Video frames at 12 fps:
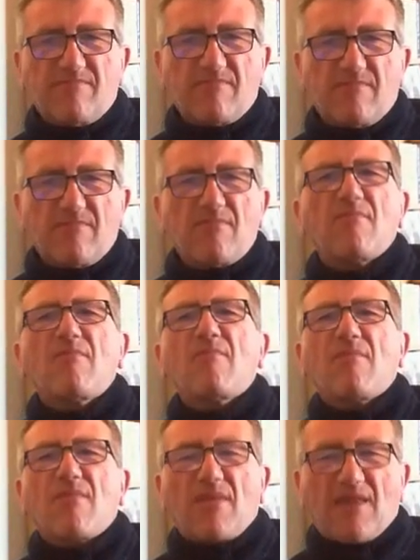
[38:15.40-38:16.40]

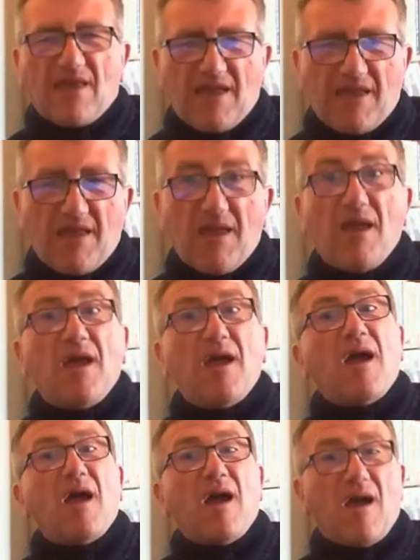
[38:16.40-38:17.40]

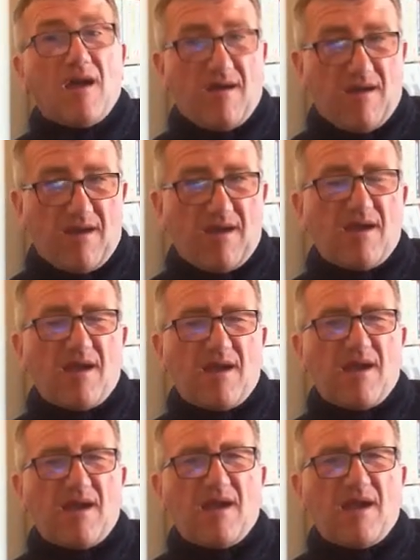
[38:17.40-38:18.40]

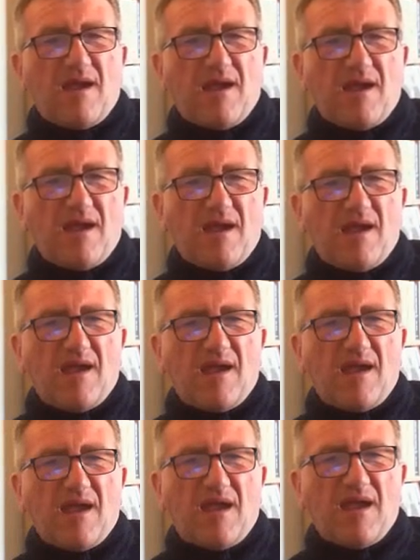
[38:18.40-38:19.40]

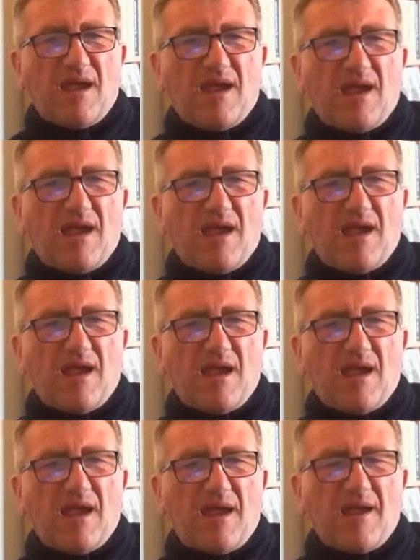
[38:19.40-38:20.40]

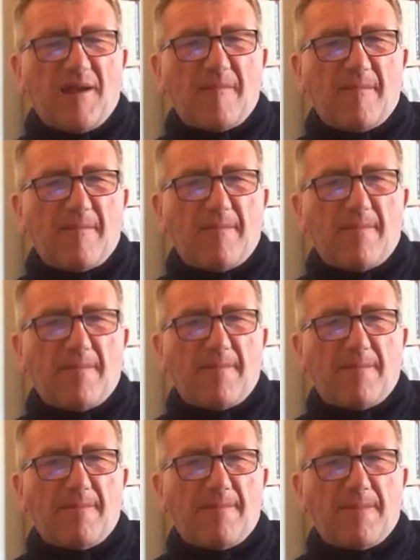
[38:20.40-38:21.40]

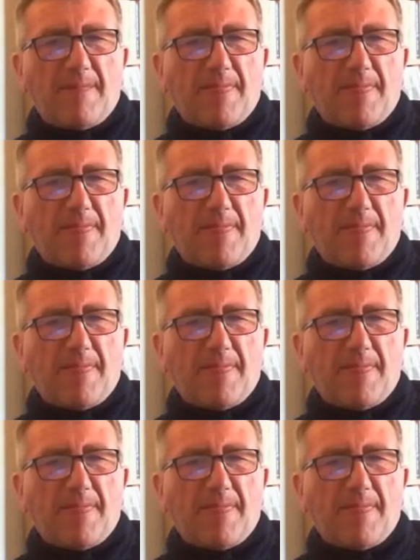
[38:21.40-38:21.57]
The person shown says nothing.